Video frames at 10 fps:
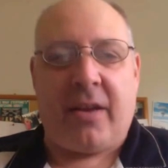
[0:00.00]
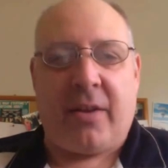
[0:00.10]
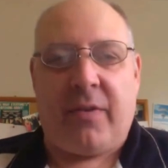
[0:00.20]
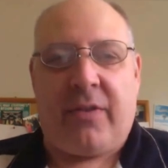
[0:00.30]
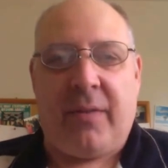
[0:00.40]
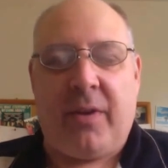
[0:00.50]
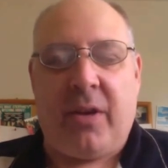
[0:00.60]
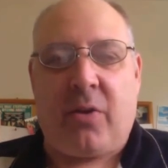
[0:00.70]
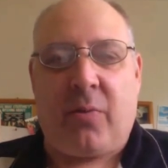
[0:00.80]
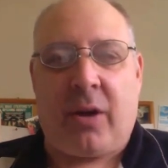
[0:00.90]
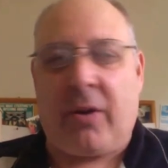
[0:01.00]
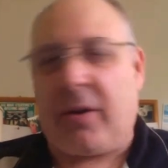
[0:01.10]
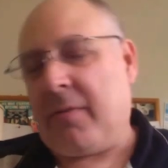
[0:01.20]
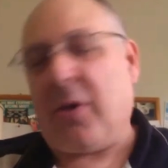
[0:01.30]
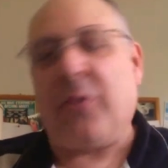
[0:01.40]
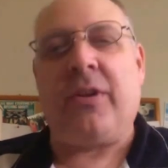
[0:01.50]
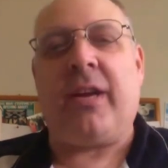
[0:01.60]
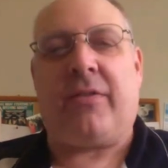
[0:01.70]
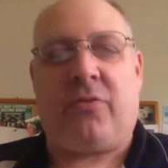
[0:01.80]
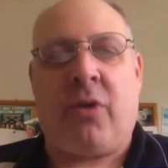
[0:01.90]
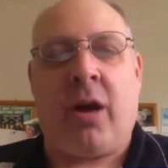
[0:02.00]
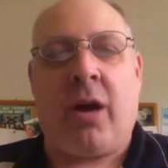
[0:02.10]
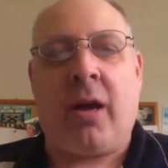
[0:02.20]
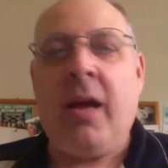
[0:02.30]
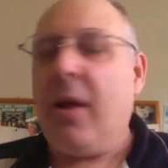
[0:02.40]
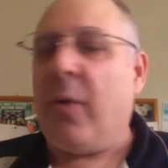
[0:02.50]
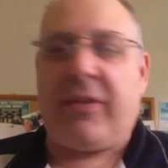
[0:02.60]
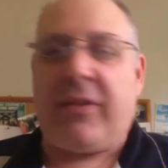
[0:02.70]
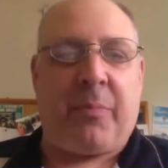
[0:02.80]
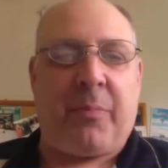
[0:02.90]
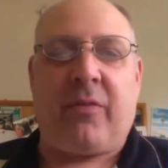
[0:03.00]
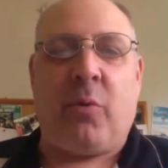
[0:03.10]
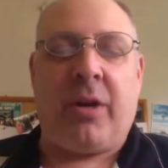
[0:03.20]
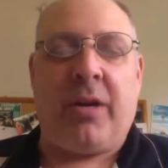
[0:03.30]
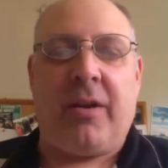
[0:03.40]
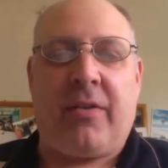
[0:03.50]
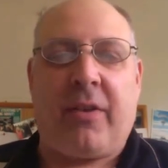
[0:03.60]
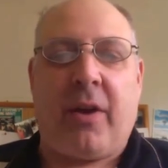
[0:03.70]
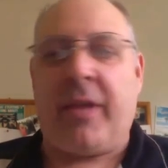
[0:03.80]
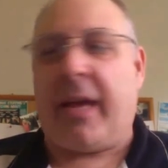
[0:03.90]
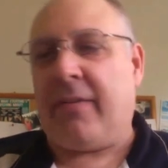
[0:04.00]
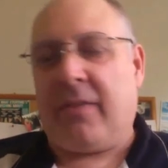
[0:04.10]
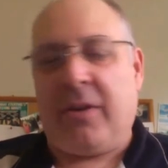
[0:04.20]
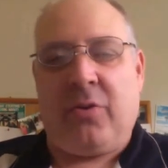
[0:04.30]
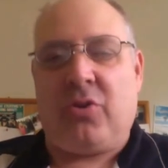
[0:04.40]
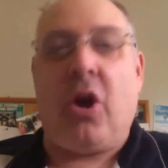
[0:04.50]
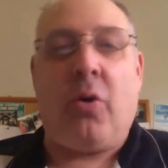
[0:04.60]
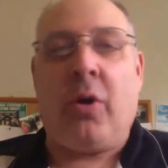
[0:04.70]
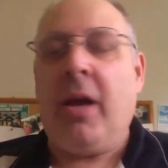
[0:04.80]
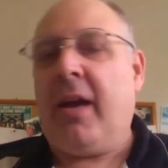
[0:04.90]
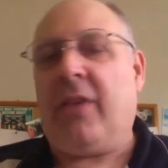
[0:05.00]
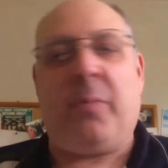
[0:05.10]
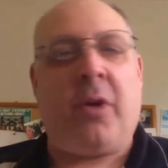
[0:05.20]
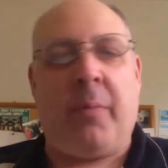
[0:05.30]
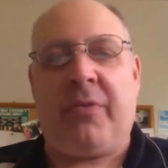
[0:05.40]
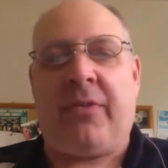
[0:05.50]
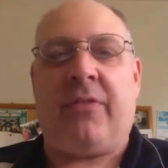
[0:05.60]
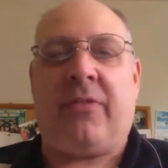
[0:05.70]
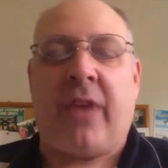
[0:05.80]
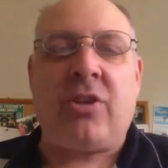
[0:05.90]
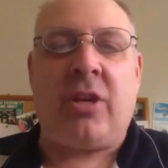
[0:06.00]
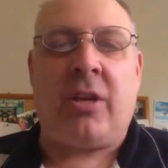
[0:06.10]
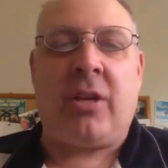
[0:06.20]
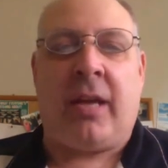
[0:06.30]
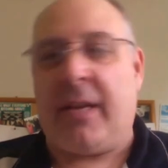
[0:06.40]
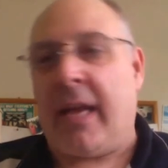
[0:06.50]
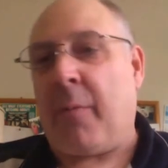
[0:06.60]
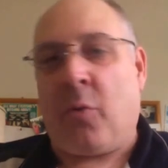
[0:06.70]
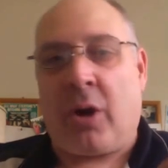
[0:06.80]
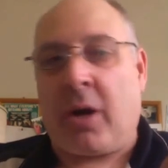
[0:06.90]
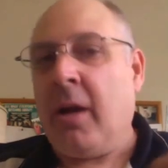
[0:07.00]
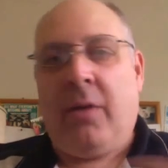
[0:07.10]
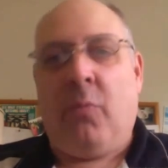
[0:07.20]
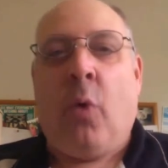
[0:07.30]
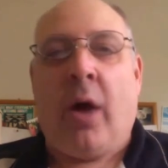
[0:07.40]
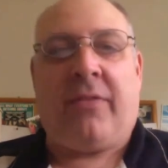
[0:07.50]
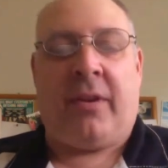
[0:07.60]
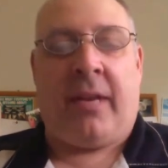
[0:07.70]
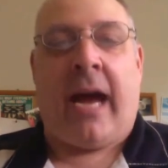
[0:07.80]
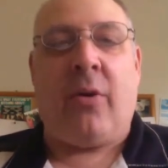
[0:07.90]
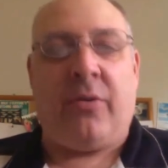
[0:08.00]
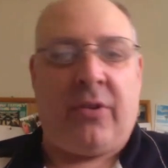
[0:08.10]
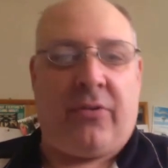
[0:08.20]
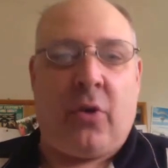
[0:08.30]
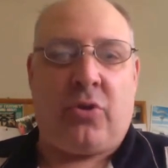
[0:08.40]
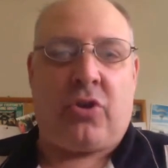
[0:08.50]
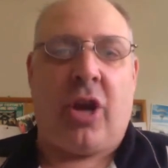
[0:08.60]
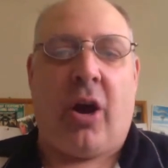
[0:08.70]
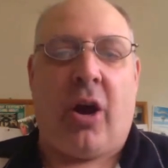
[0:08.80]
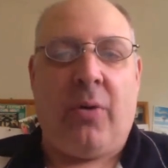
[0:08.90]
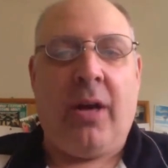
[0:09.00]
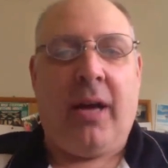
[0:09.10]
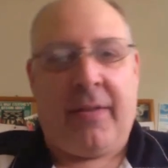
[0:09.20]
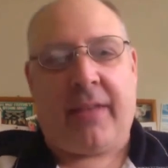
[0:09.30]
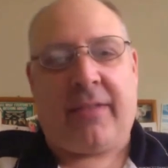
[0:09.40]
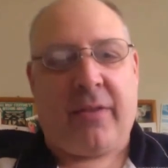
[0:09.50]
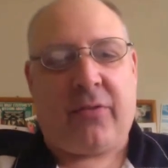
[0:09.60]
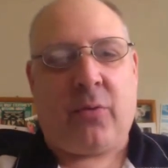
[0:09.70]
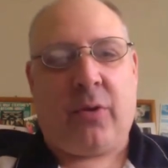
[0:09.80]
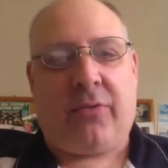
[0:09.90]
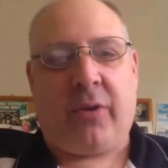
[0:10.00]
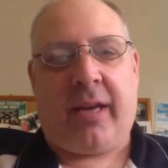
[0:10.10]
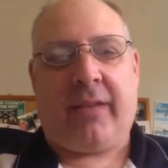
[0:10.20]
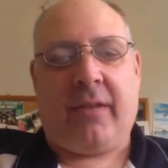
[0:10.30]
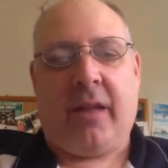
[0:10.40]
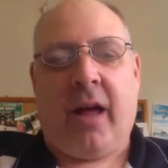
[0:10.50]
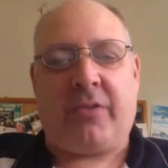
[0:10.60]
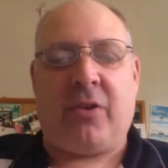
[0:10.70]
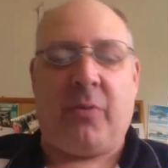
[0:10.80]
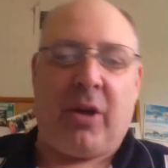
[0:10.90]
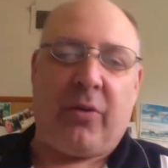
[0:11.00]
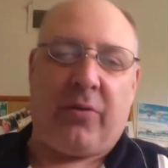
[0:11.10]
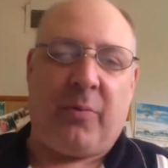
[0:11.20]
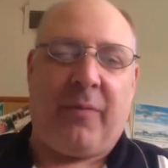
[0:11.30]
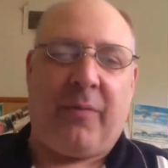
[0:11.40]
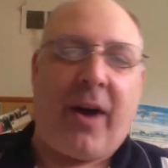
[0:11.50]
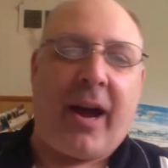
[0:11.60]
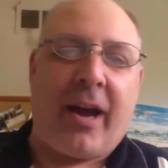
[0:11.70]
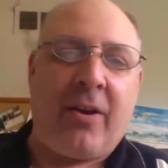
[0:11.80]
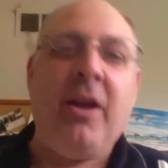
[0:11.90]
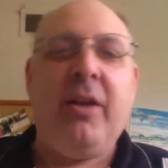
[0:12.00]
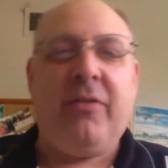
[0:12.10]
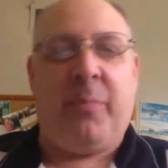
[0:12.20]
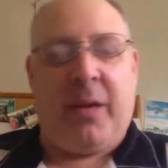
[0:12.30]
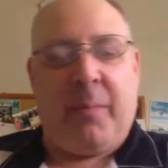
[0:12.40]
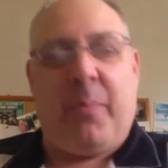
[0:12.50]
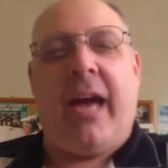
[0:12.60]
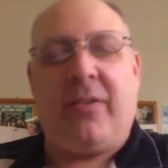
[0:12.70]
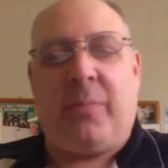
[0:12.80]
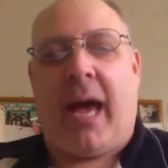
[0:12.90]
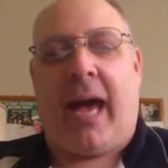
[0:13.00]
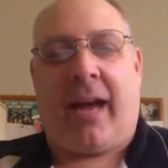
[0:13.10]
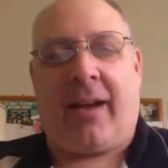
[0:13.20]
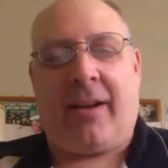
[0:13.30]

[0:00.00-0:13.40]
of his TV career, goes and gets drunk, wakes up the next morning to discover that his little joke has become a sensation, and the network wants it now as its own show. And that's how the story sort of gets launched. So he goes from being fired to being begged back.